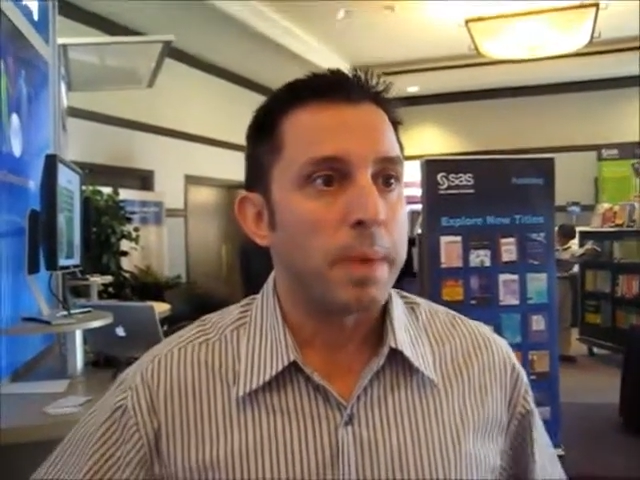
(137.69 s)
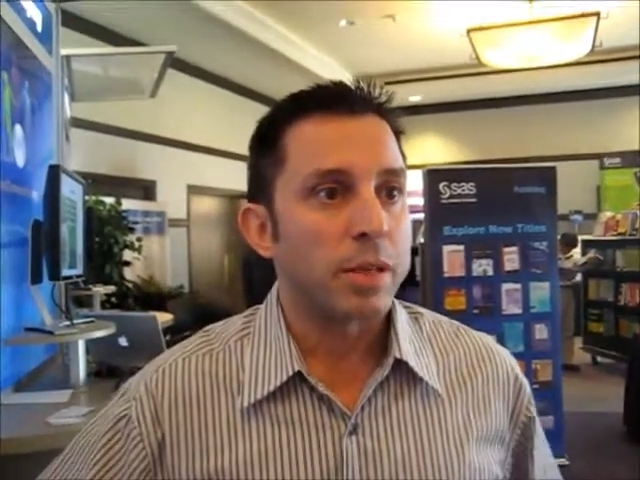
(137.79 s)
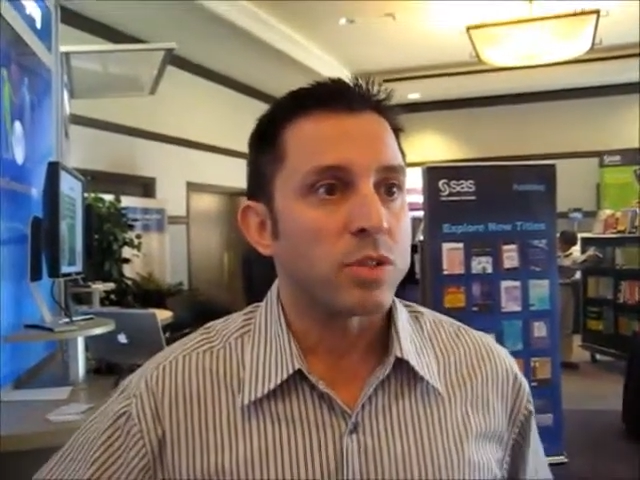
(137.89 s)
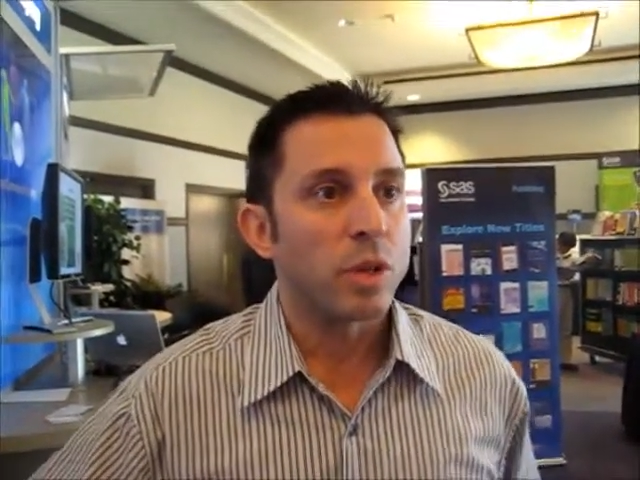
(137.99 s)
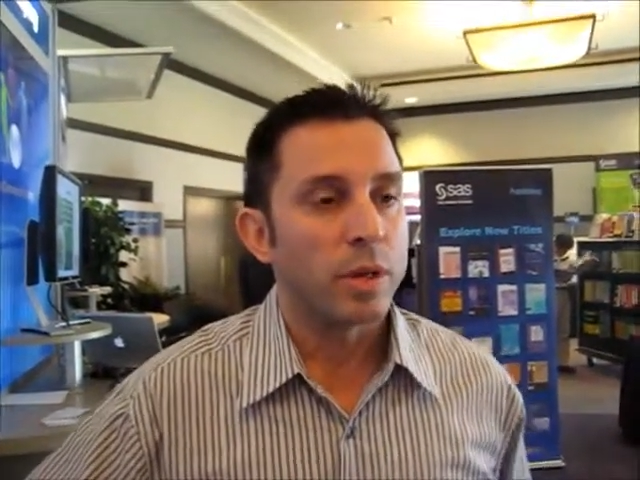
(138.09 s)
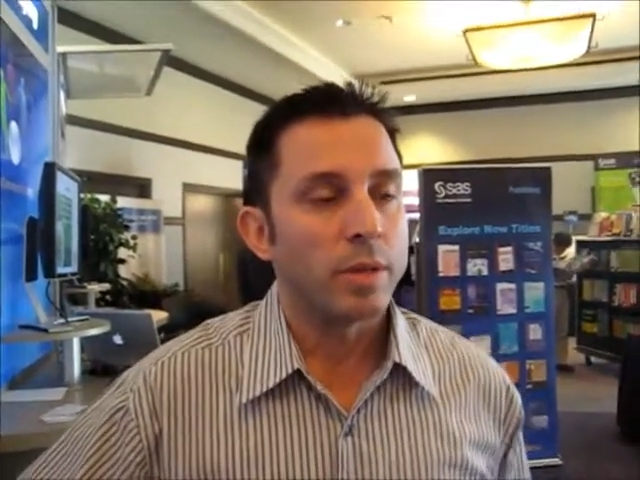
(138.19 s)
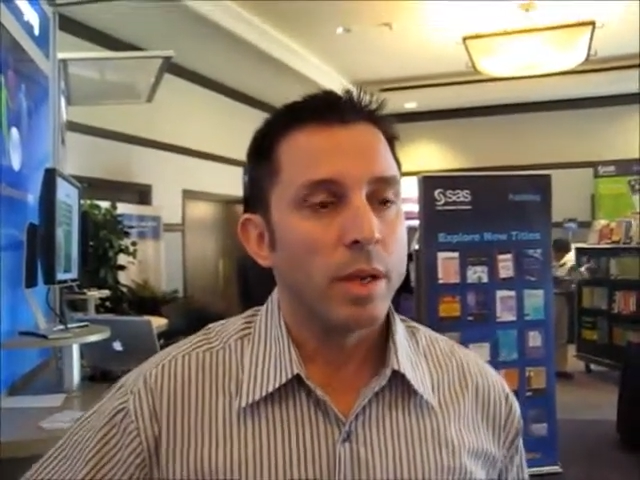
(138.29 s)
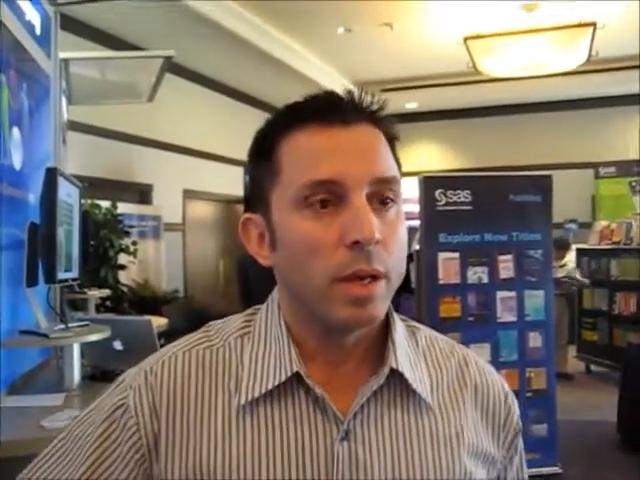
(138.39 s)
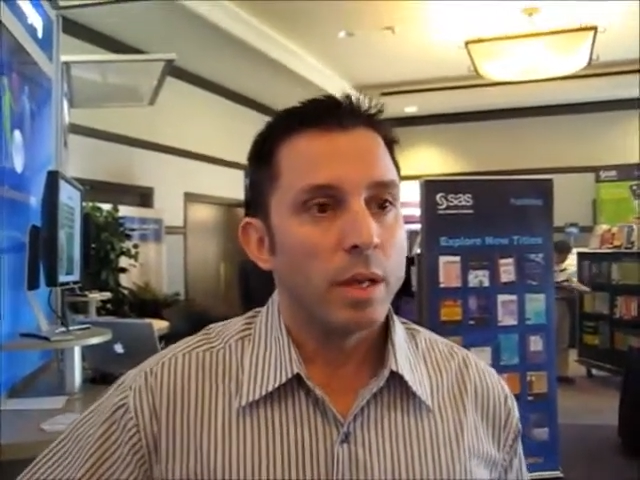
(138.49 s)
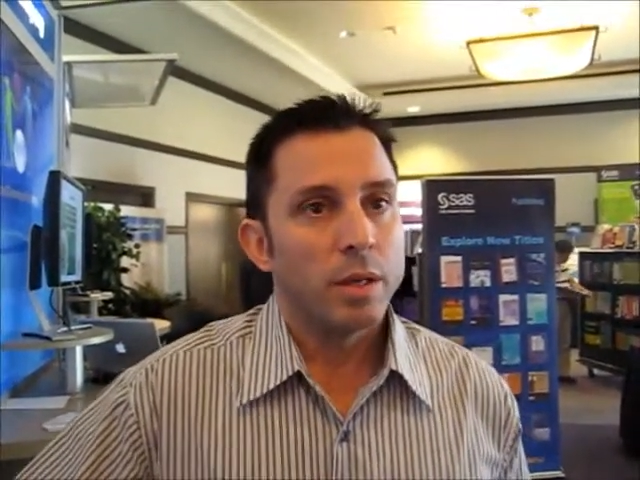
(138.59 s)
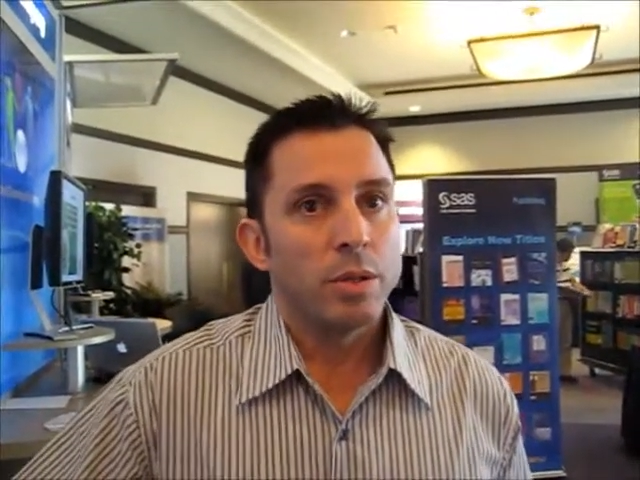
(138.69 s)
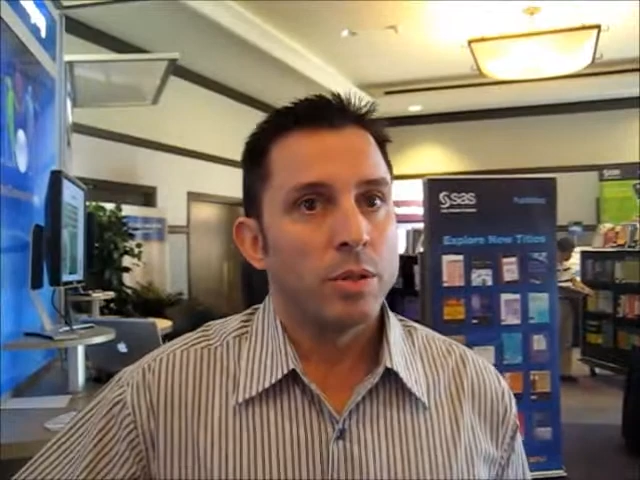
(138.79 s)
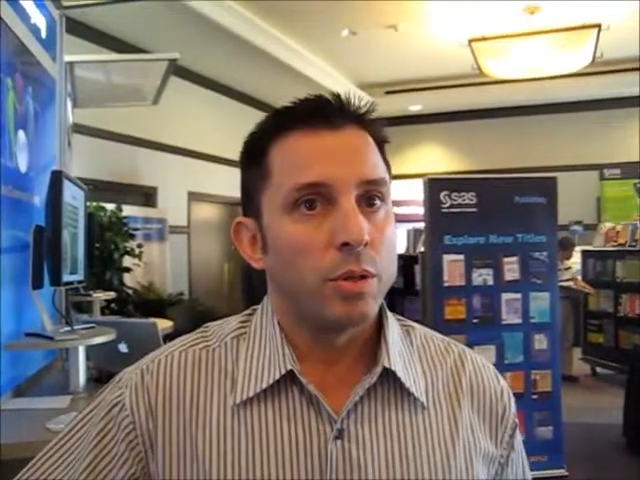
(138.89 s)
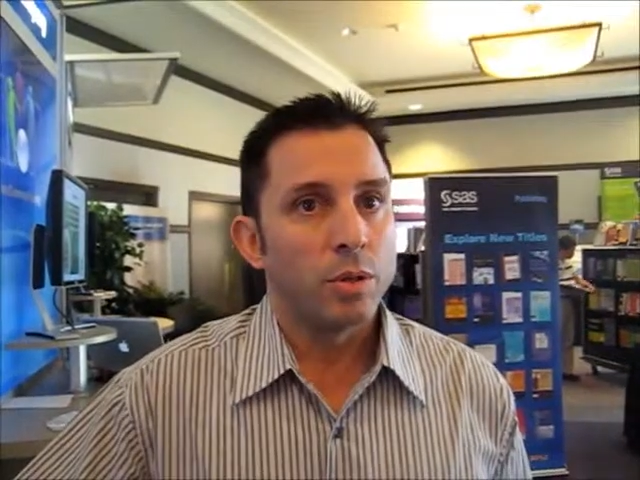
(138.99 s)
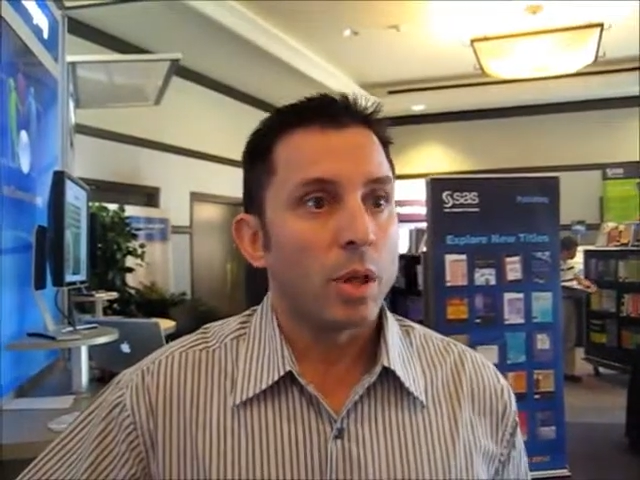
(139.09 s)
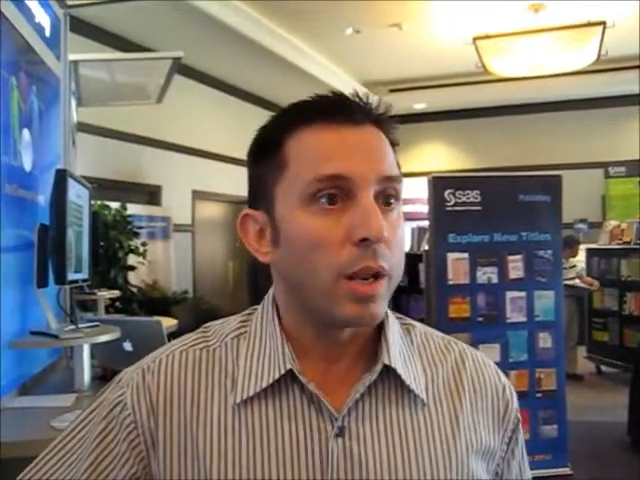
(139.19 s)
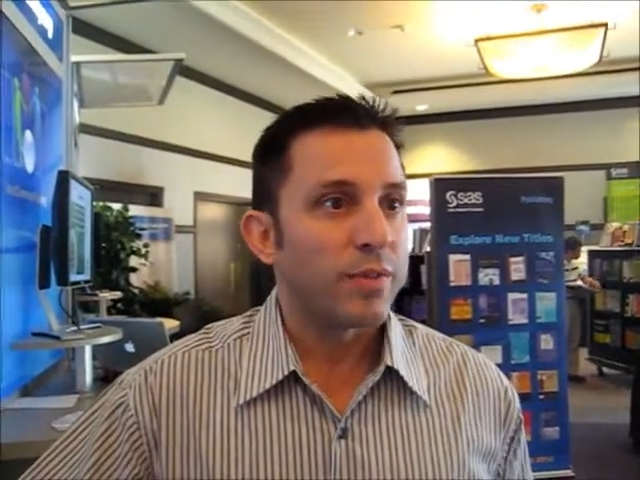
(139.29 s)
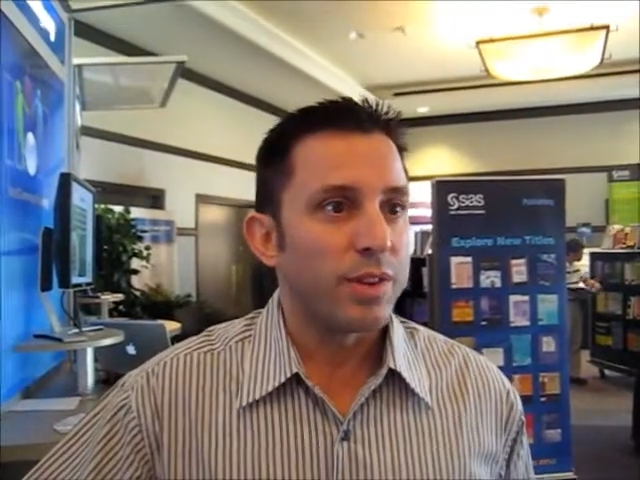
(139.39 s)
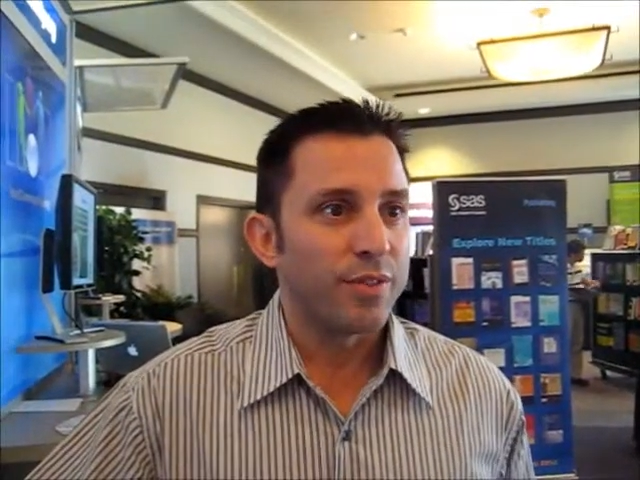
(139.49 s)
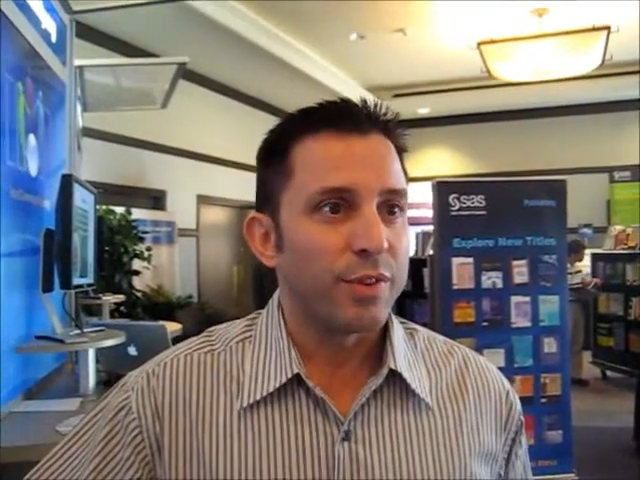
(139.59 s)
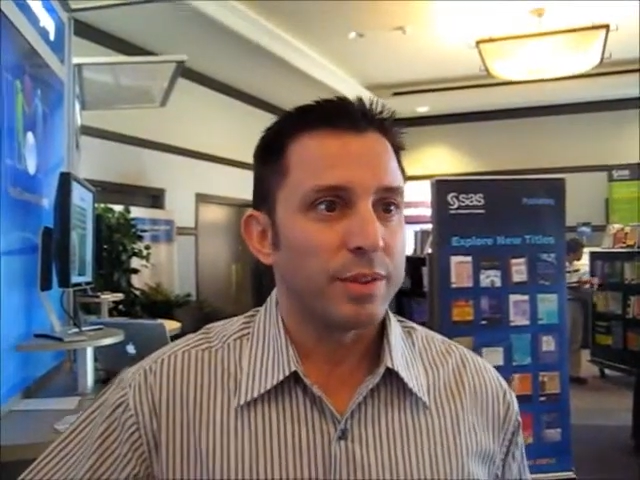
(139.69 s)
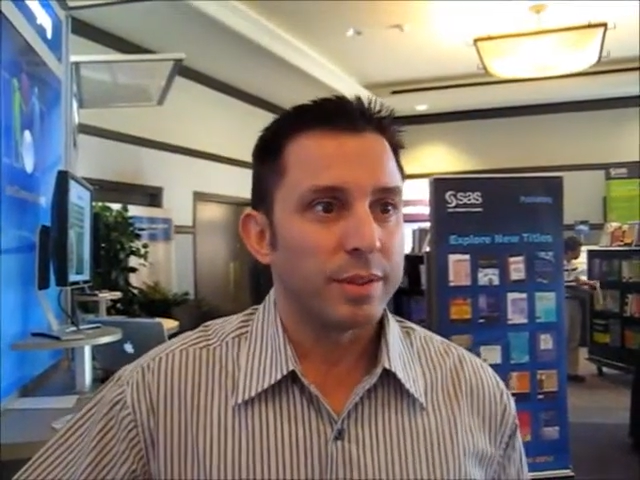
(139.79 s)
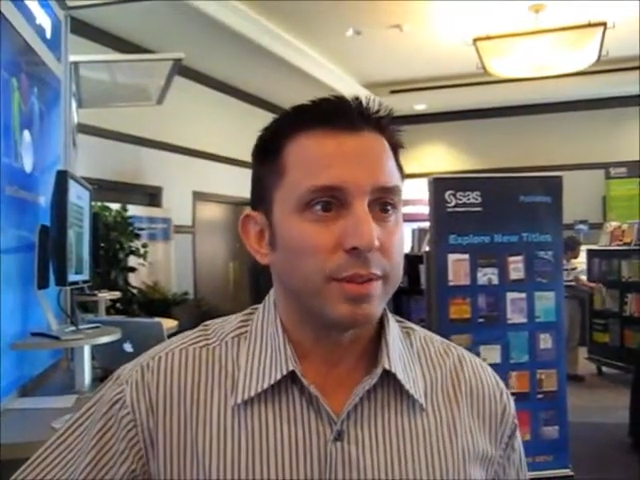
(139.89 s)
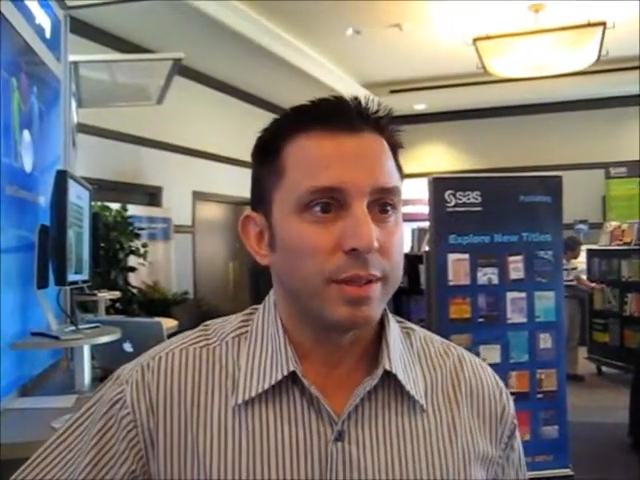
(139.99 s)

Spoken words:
based on a lot of different